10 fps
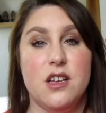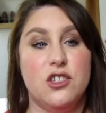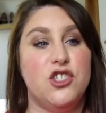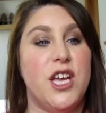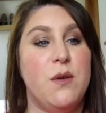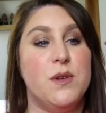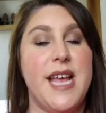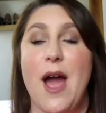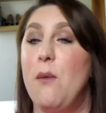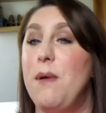She
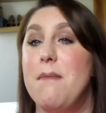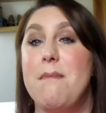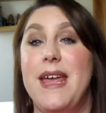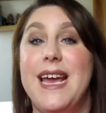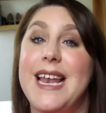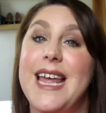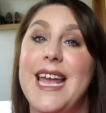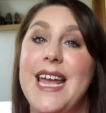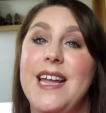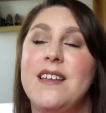was helping me
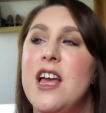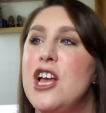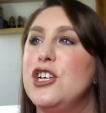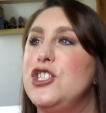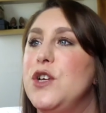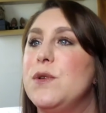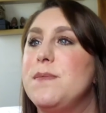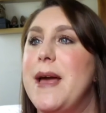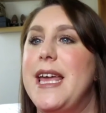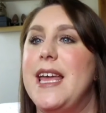clean, she
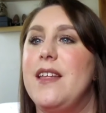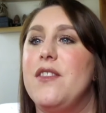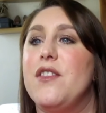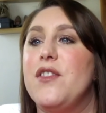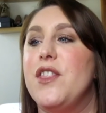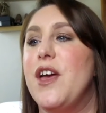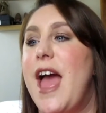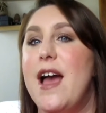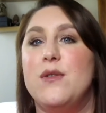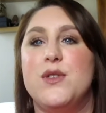was making the
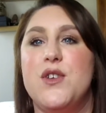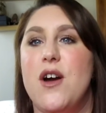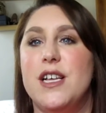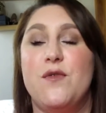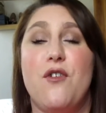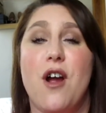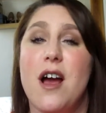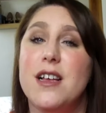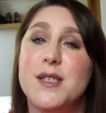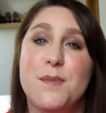house nice for her
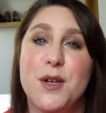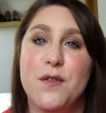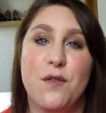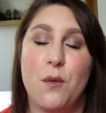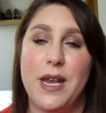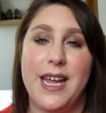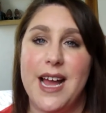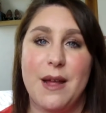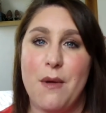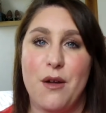husband for when he
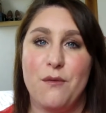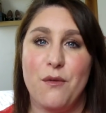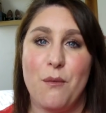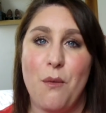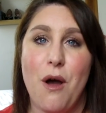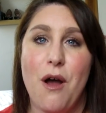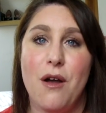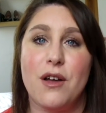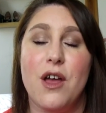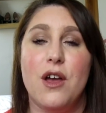came home from
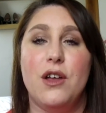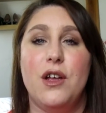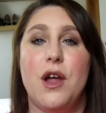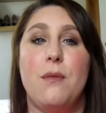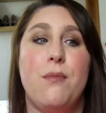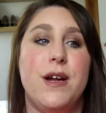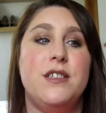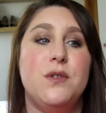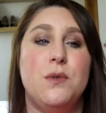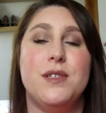work. You know,
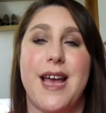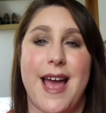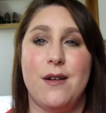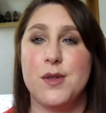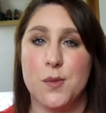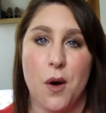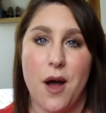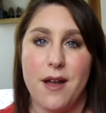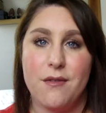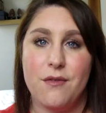Brenda was a
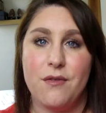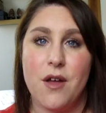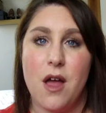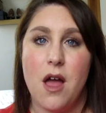housewife.